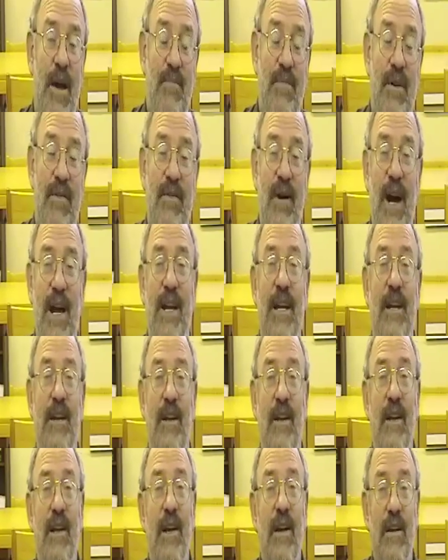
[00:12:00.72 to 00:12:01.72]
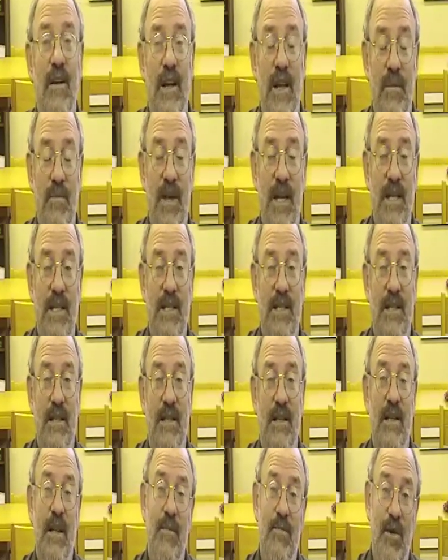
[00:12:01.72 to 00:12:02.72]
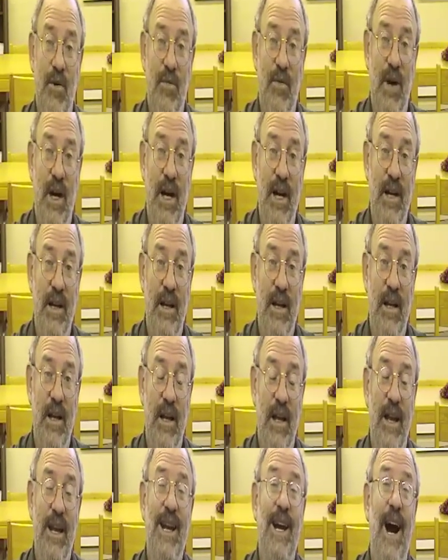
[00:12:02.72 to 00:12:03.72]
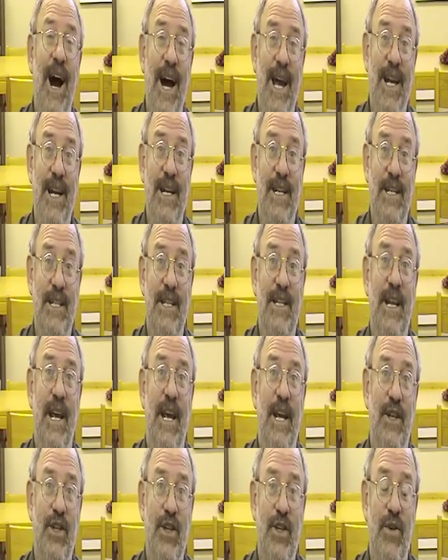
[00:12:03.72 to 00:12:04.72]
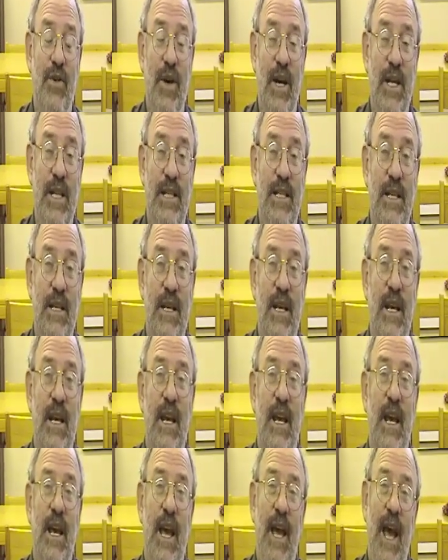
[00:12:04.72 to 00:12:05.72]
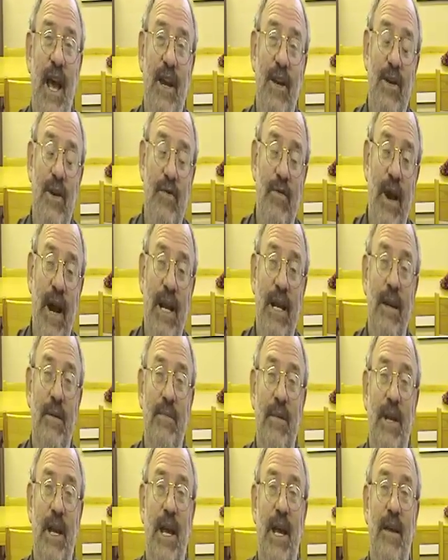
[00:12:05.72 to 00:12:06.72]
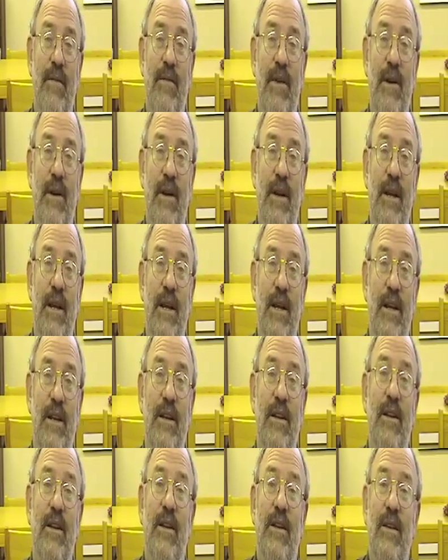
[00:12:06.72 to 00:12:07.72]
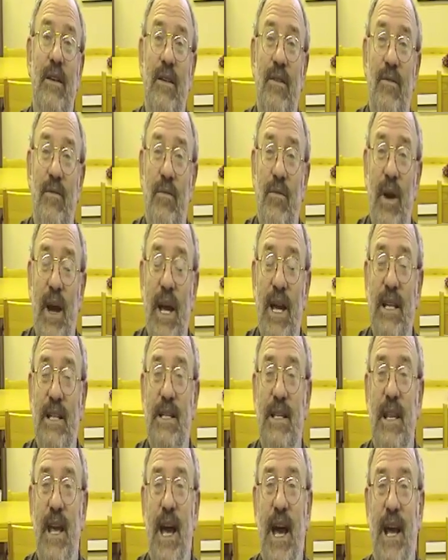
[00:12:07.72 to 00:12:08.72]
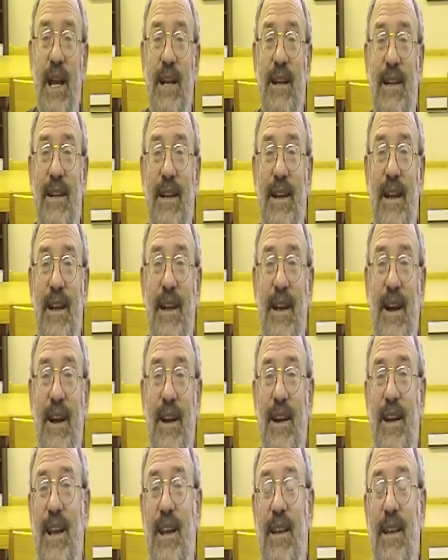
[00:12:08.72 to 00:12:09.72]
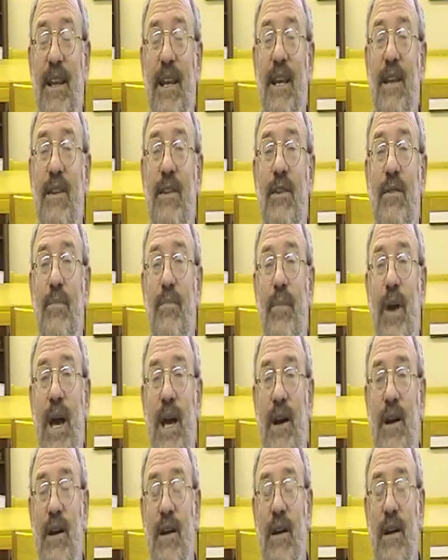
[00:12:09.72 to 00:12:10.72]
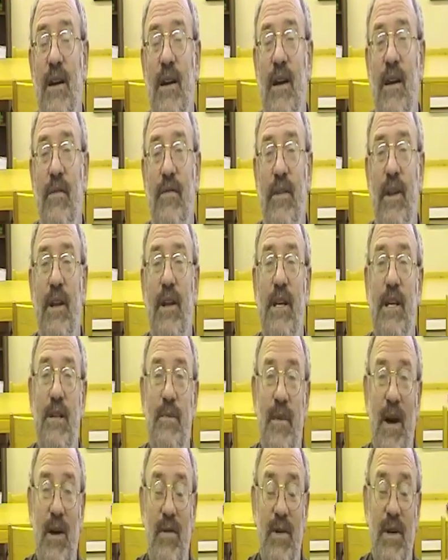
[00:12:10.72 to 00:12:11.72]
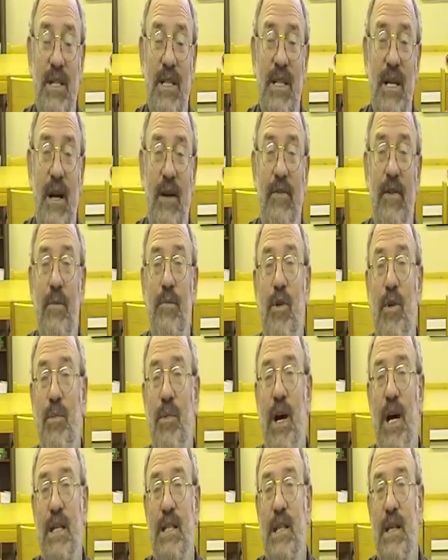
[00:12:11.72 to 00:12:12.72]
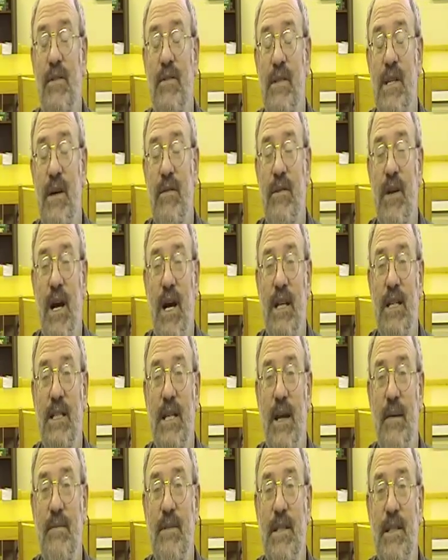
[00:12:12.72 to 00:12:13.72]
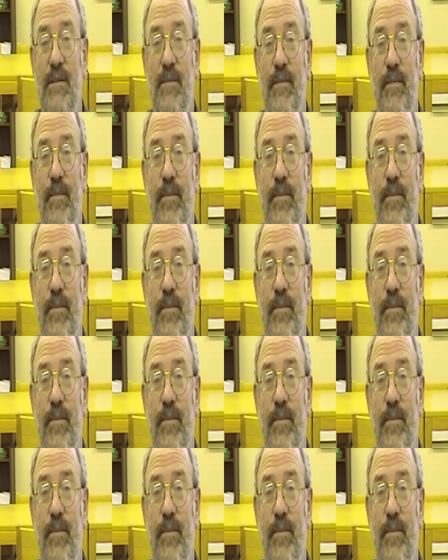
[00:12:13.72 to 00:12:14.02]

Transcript: at providing clear limits, number one, guidance and choice, and directing behavior in ways that can lead to better feelings about oneself and more positive self concepts.